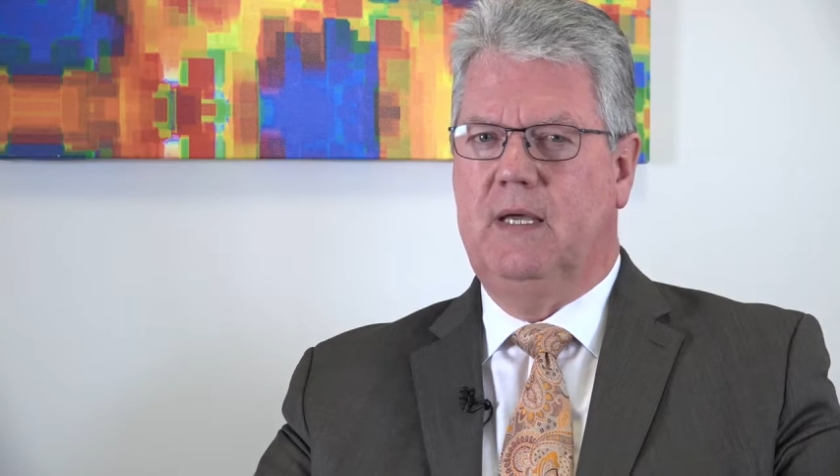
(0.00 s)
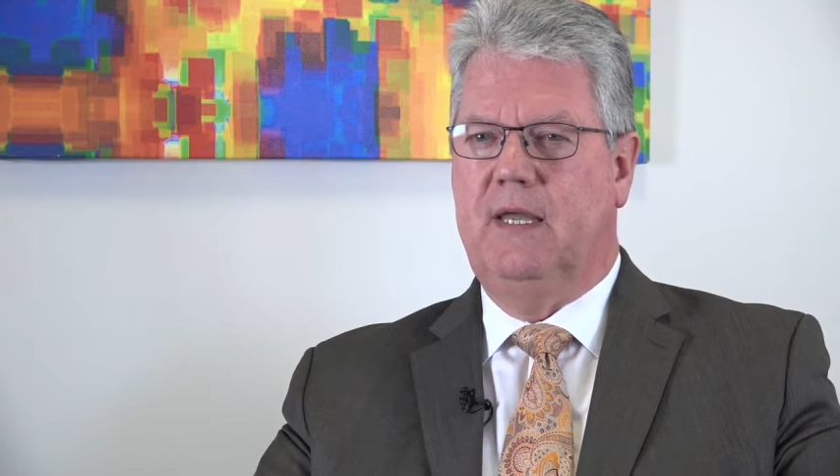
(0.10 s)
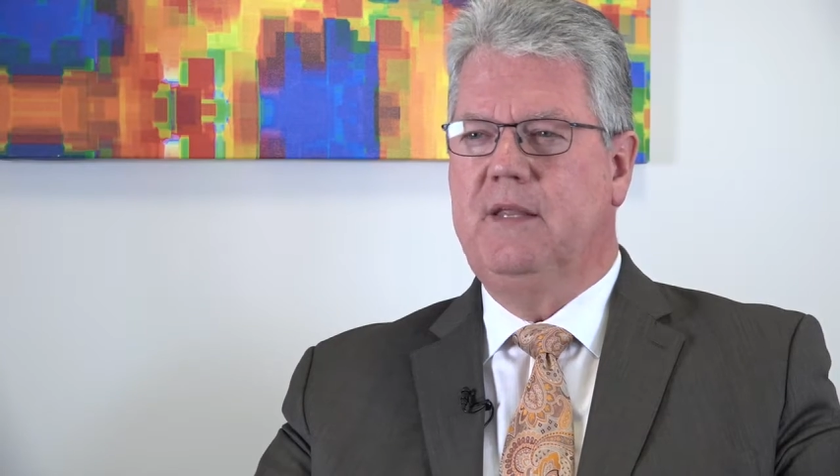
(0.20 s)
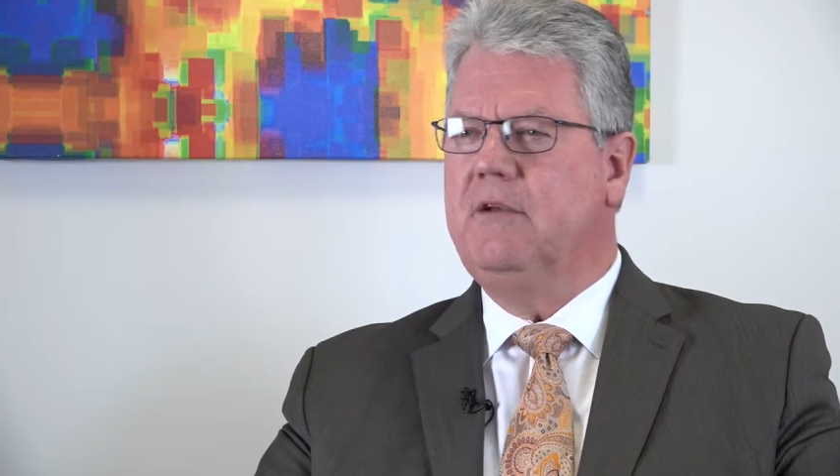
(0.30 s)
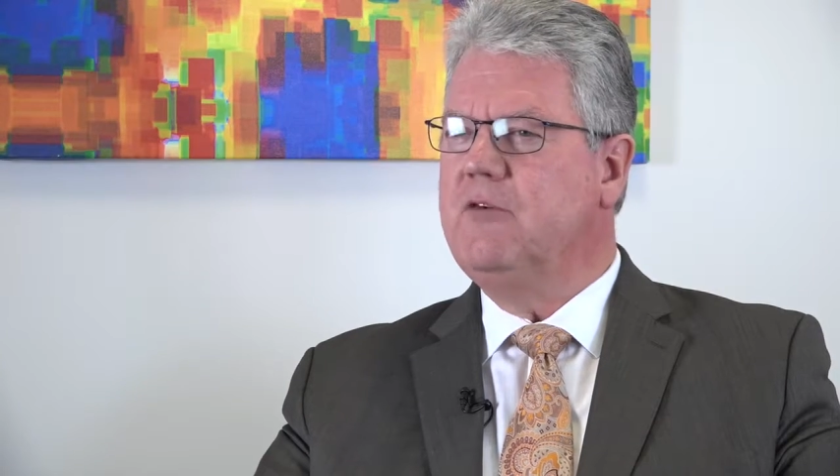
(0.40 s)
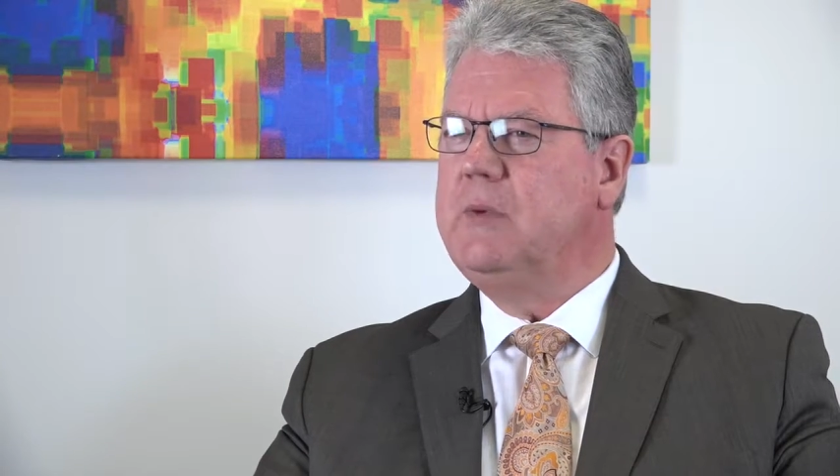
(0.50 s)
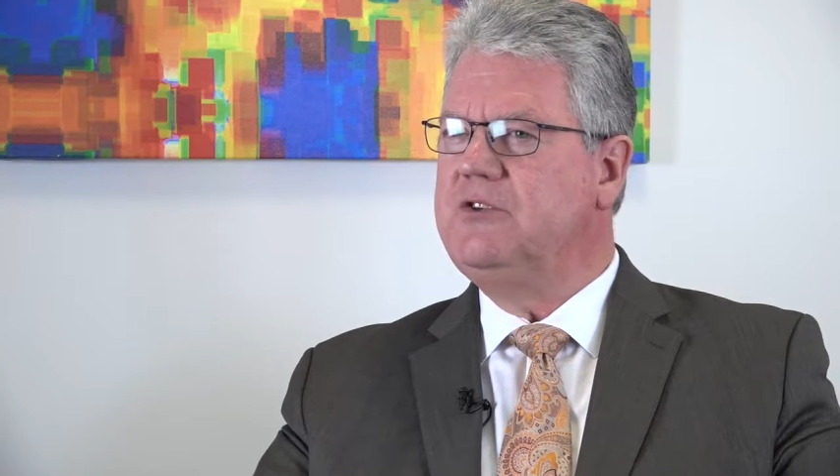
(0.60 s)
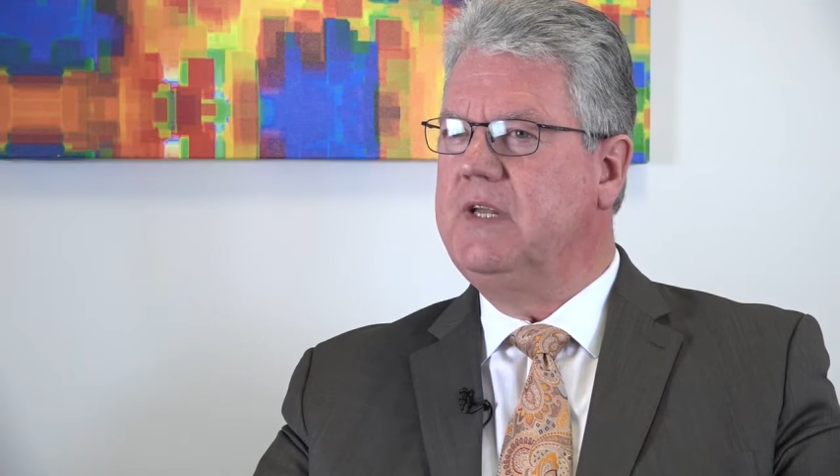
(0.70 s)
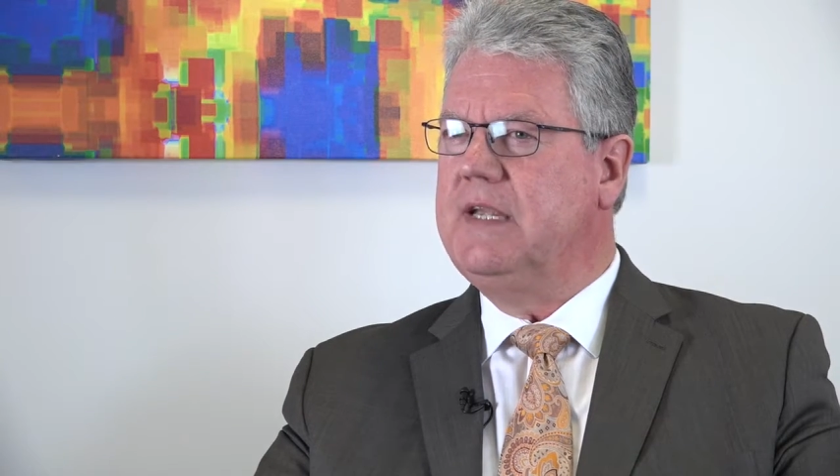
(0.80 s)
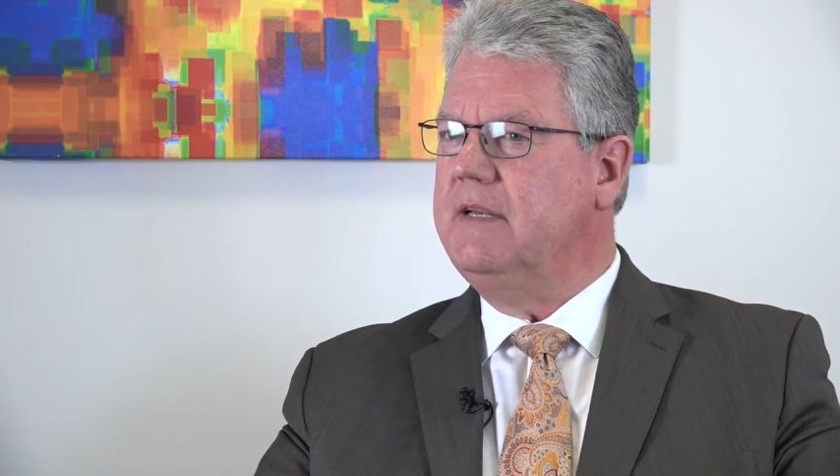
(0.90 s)
And the
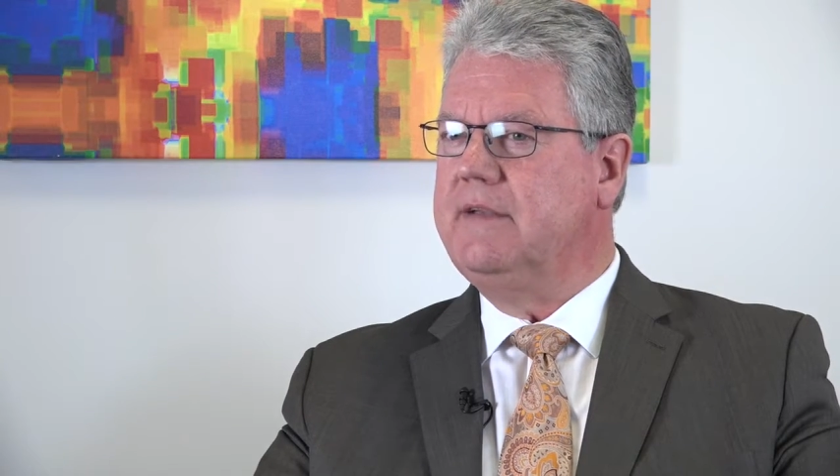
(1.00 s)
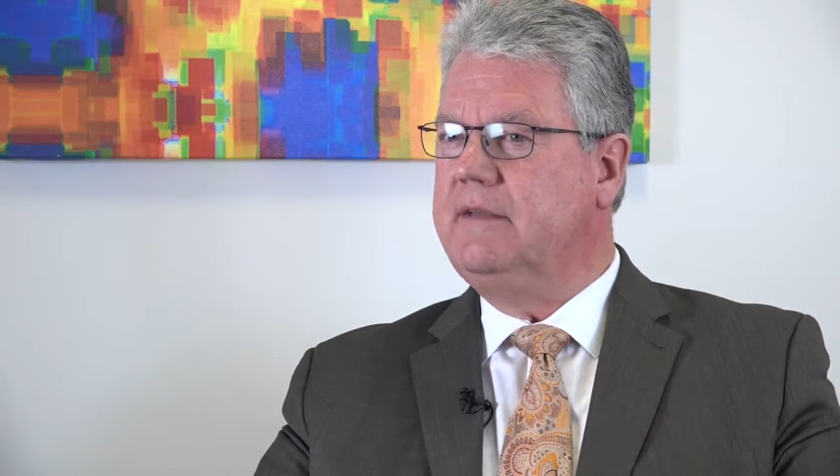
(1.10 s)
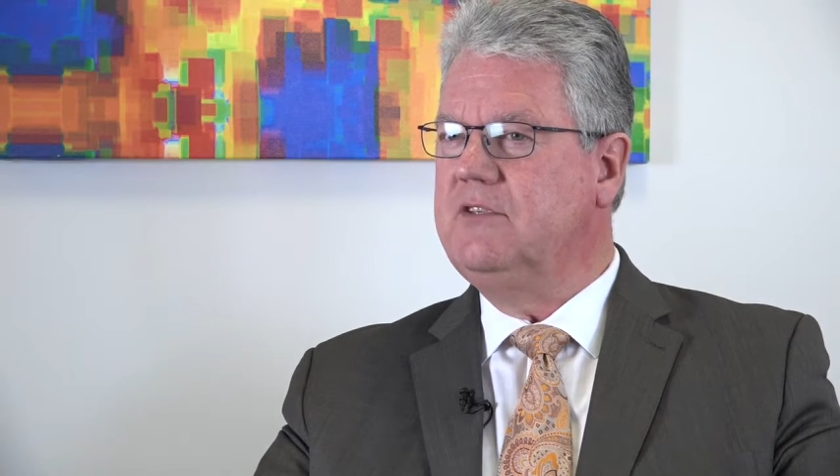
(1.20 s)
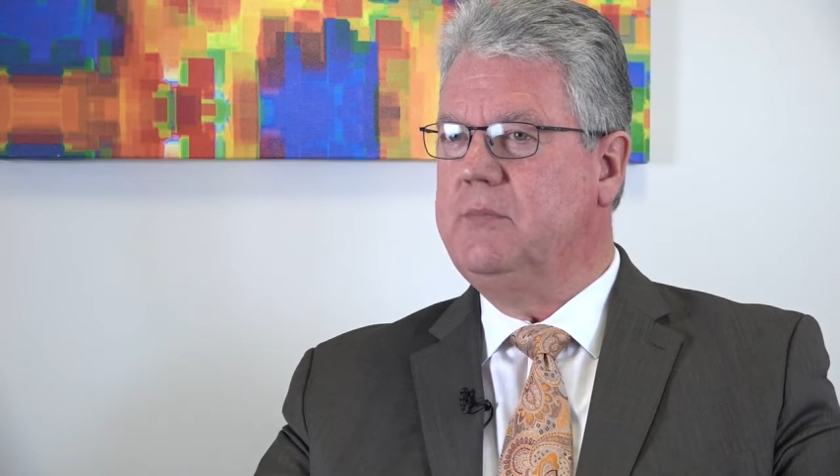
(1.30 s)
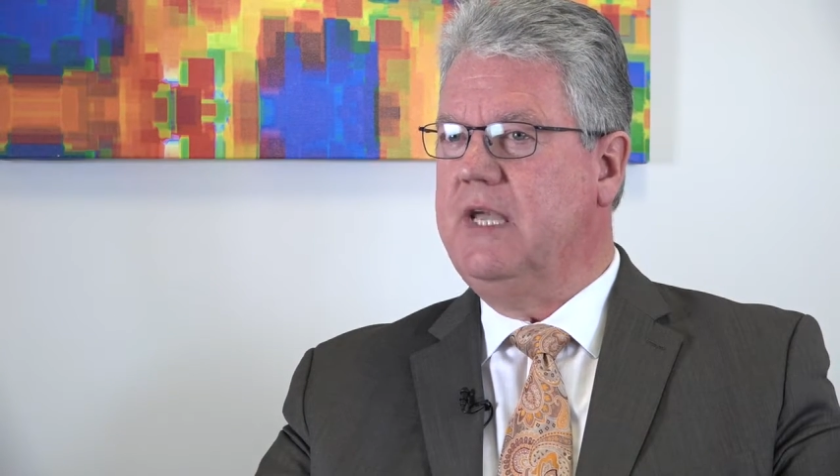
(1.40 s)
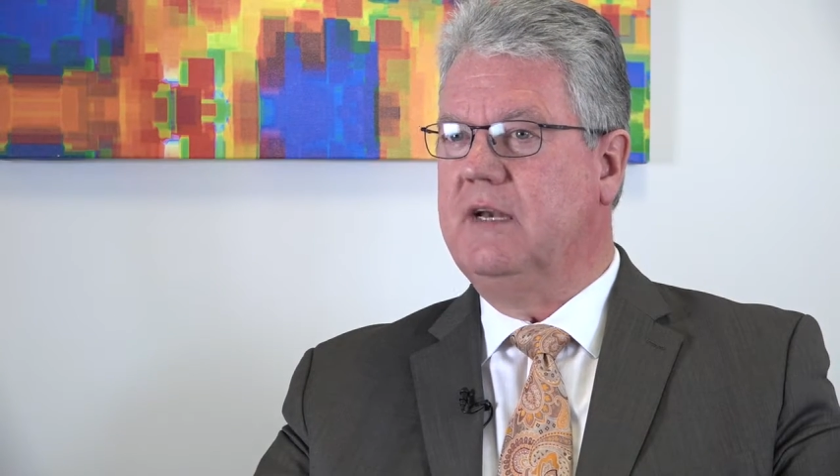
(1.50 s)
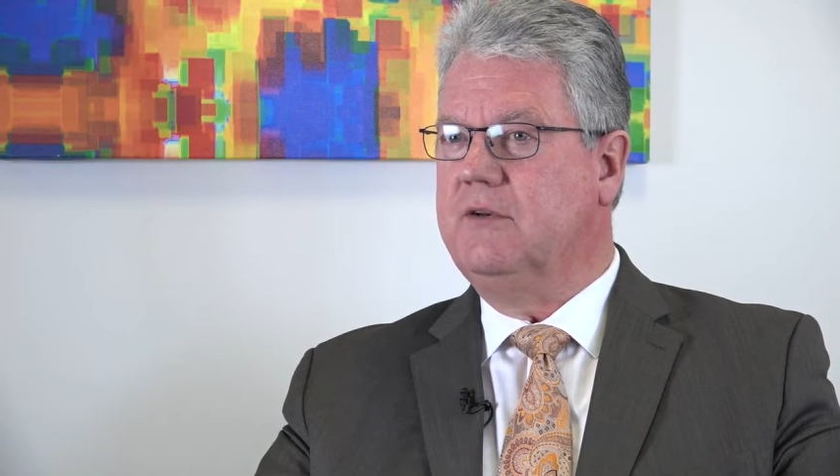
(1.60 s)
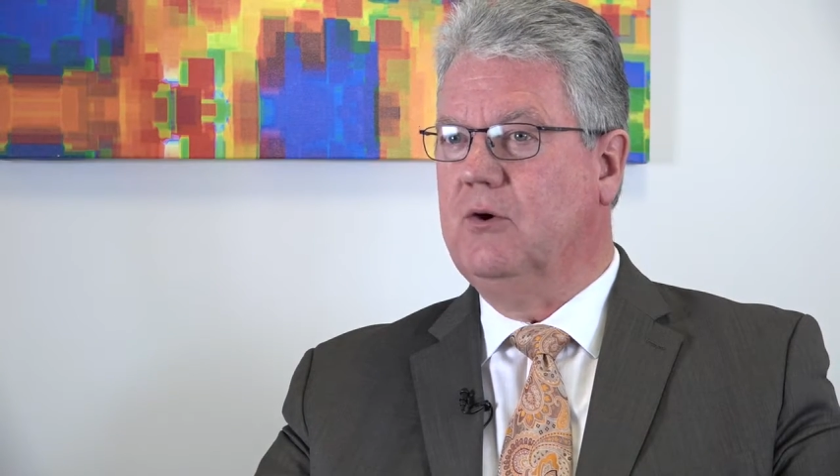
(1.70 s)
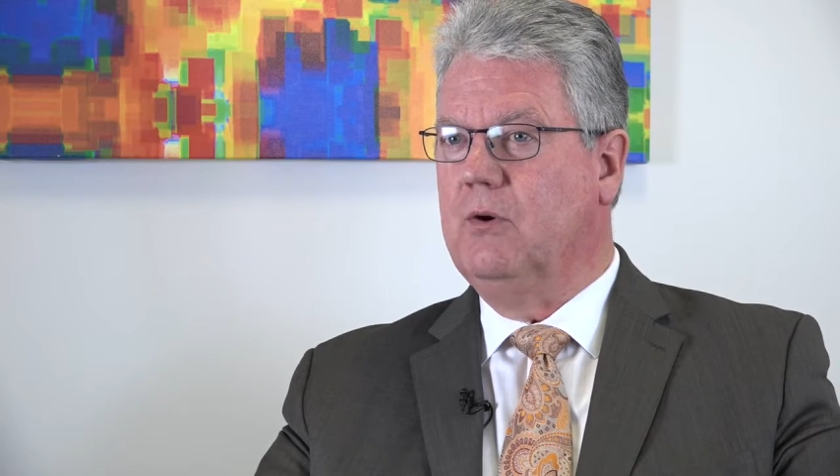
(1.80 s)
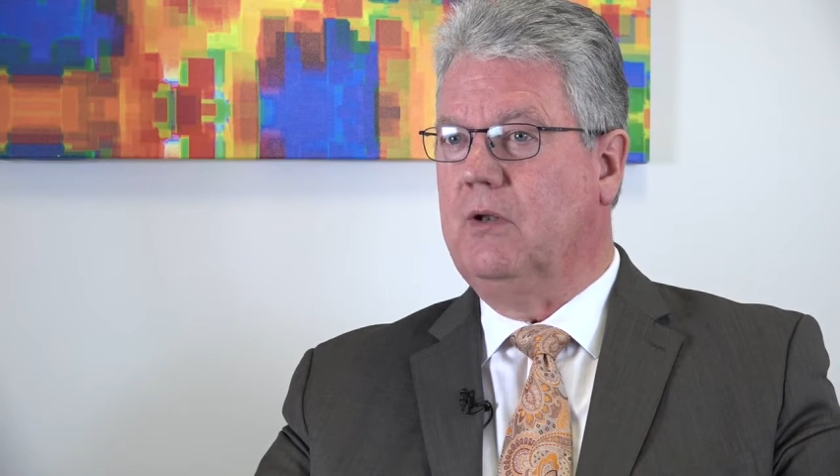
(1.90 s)
information they get tends to be
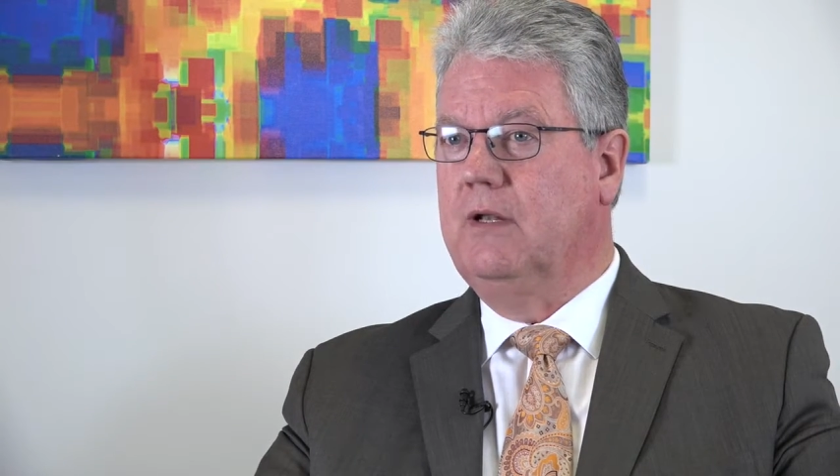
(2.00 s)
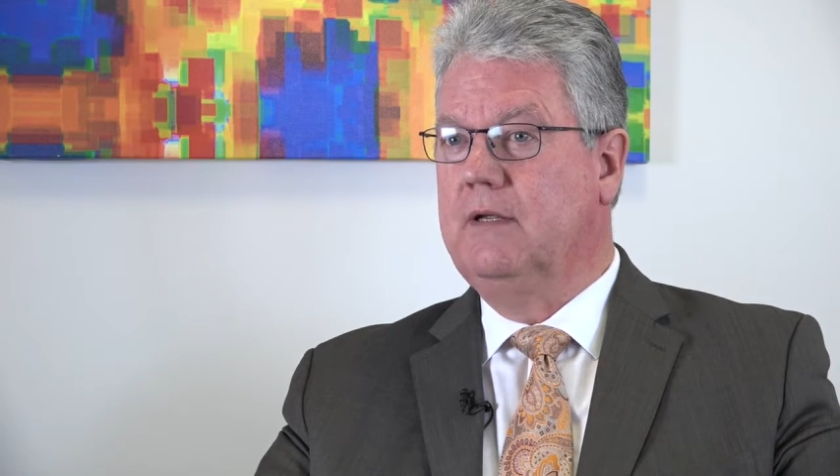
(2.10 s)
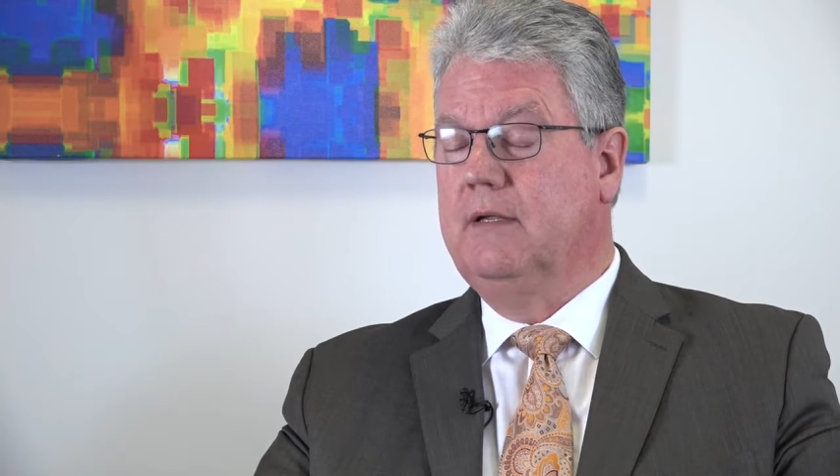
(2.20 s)
anecdotal,